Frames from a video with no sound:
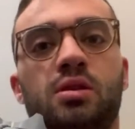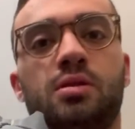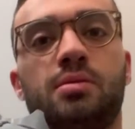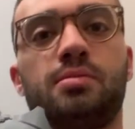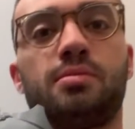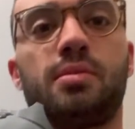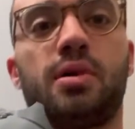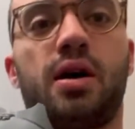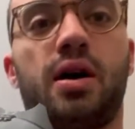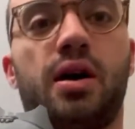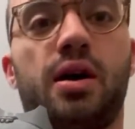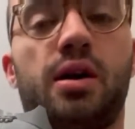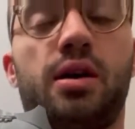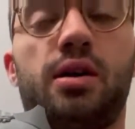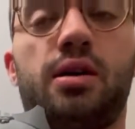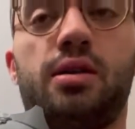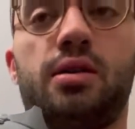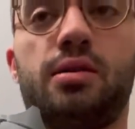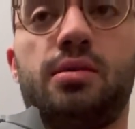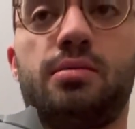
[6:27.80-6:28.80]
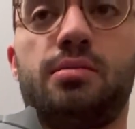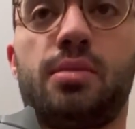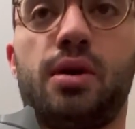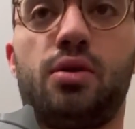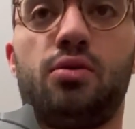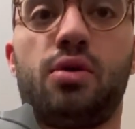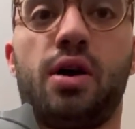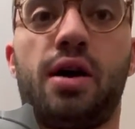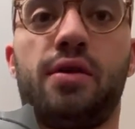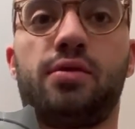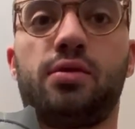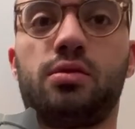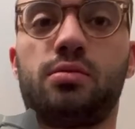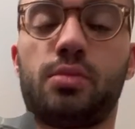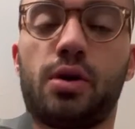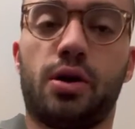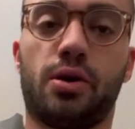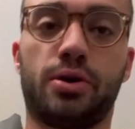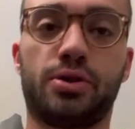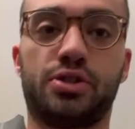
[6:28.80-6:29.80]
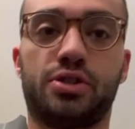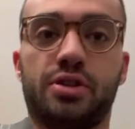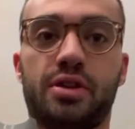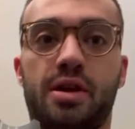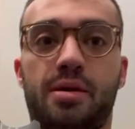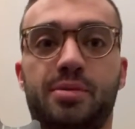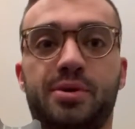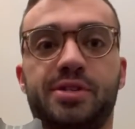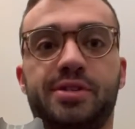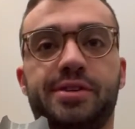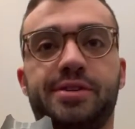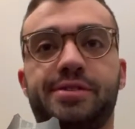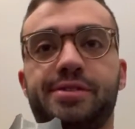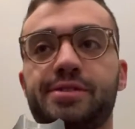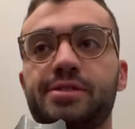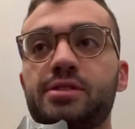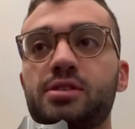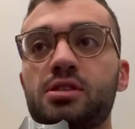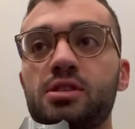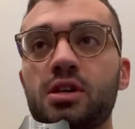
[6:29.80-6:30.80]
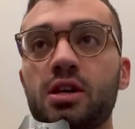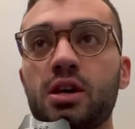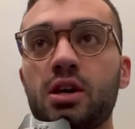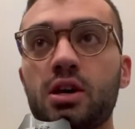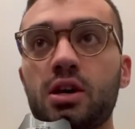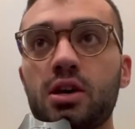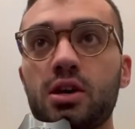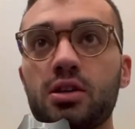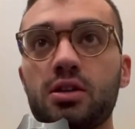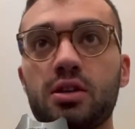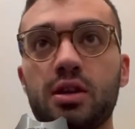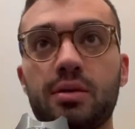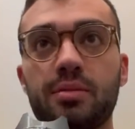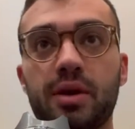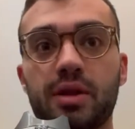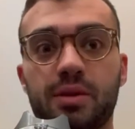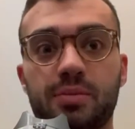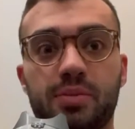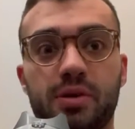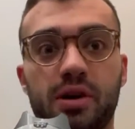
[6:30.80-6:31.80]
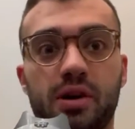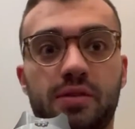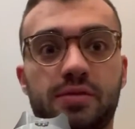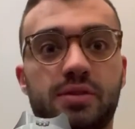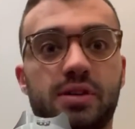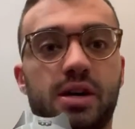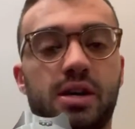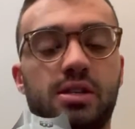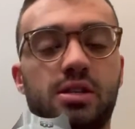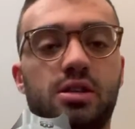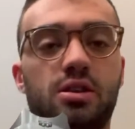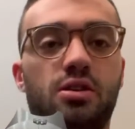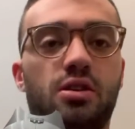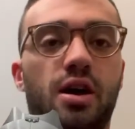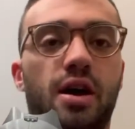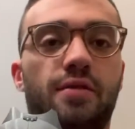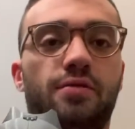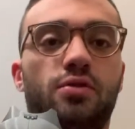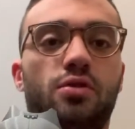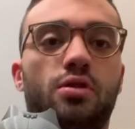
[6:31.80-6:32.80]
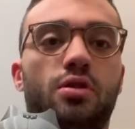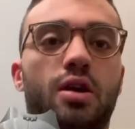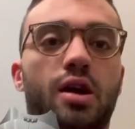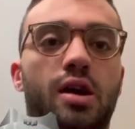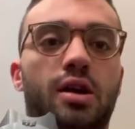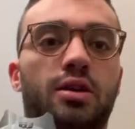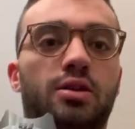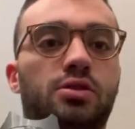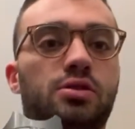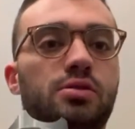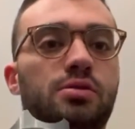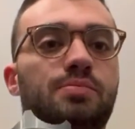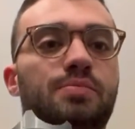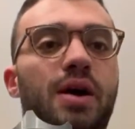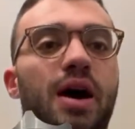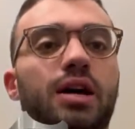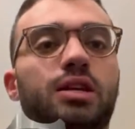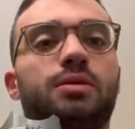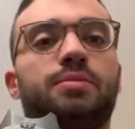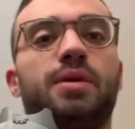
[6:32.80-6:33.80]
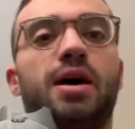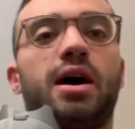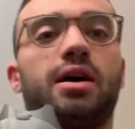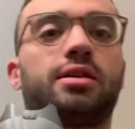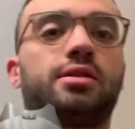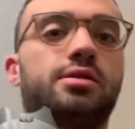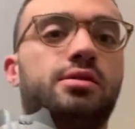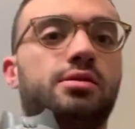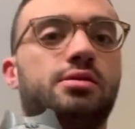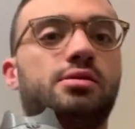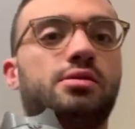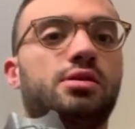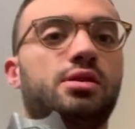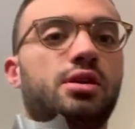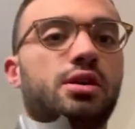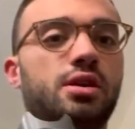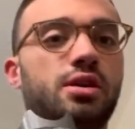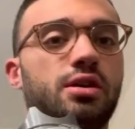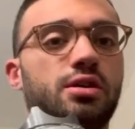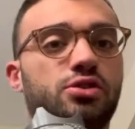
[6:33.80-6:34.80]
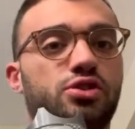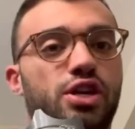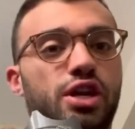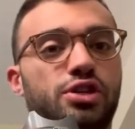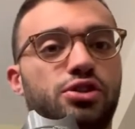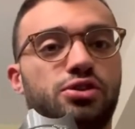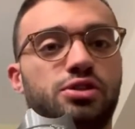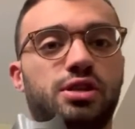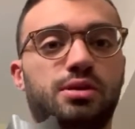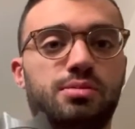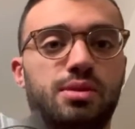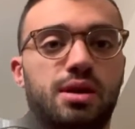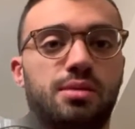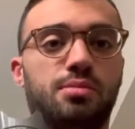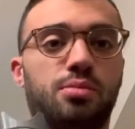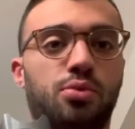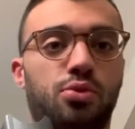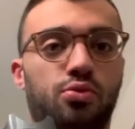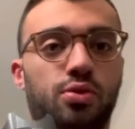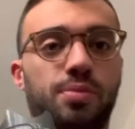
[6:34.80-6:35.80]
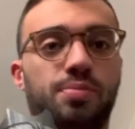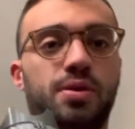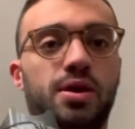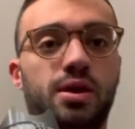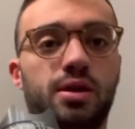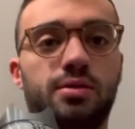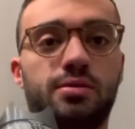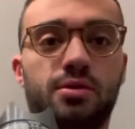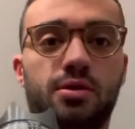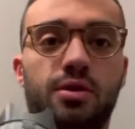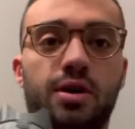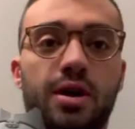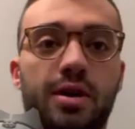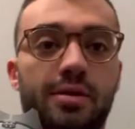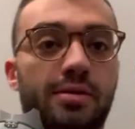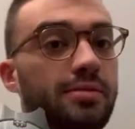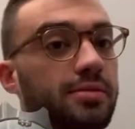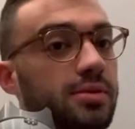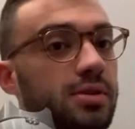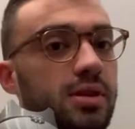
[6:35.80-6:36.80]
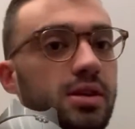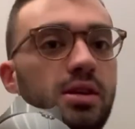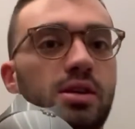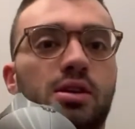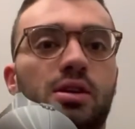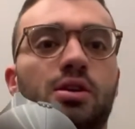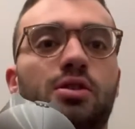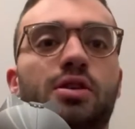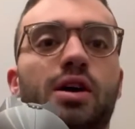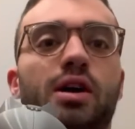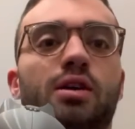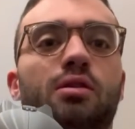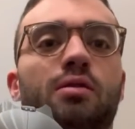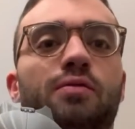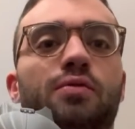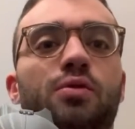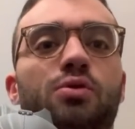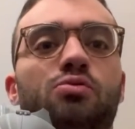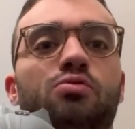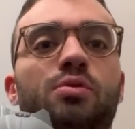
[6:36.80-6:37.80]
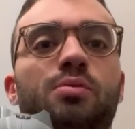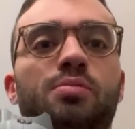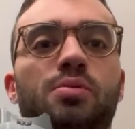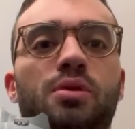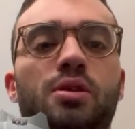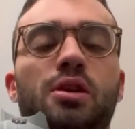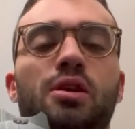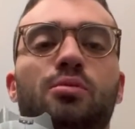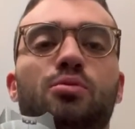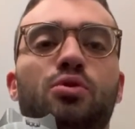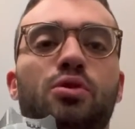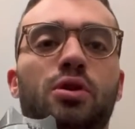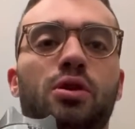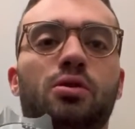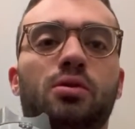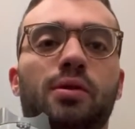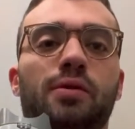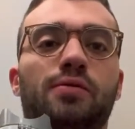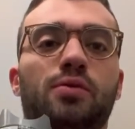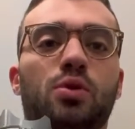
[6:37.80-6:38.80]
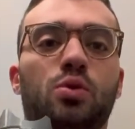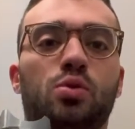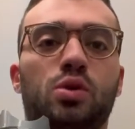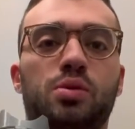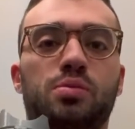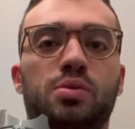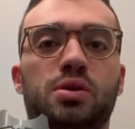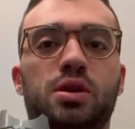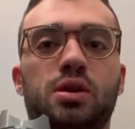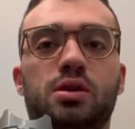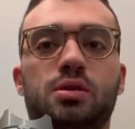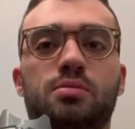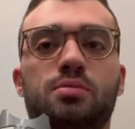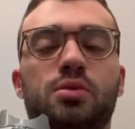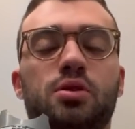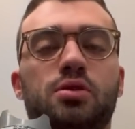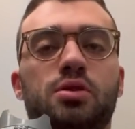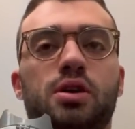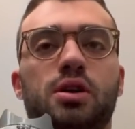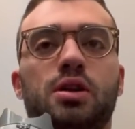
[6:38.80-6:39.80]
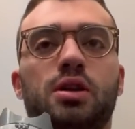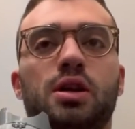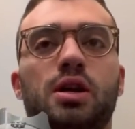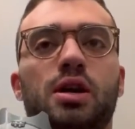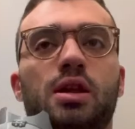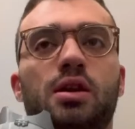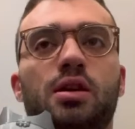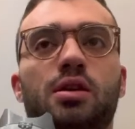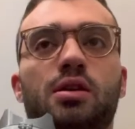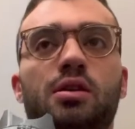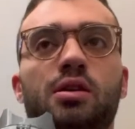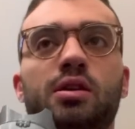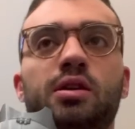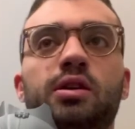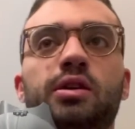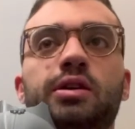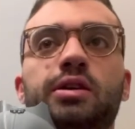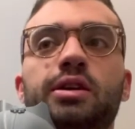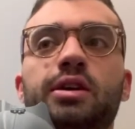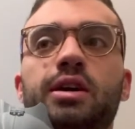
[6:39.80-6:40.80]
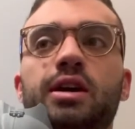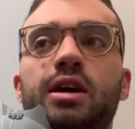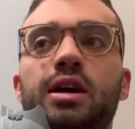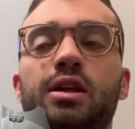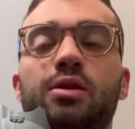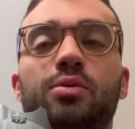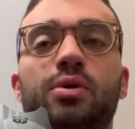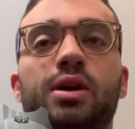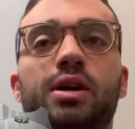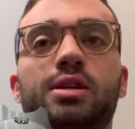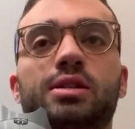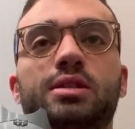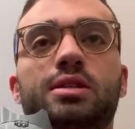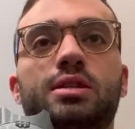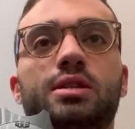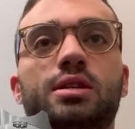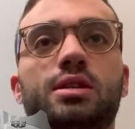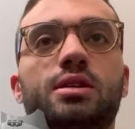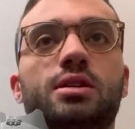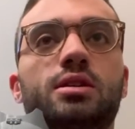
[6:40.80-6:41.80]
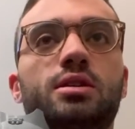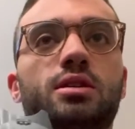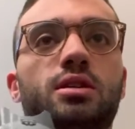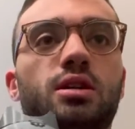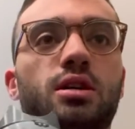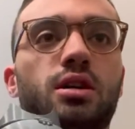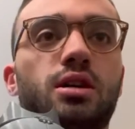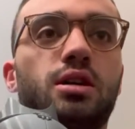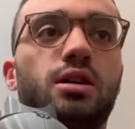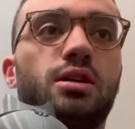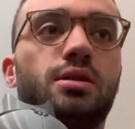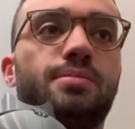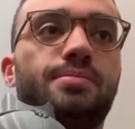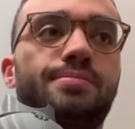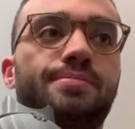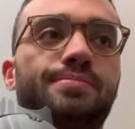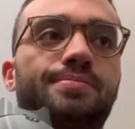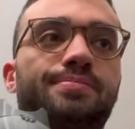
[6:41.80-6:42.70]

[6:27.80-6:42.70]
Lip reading: My rival, my arch nemesis, didn't make the playoffs last year after a back-to-back. Change your team name, 3-peat, all right? You're not going for a 3-peat anymore. You're going for a 1-peat, but you're not going to get it. Anyways, we'll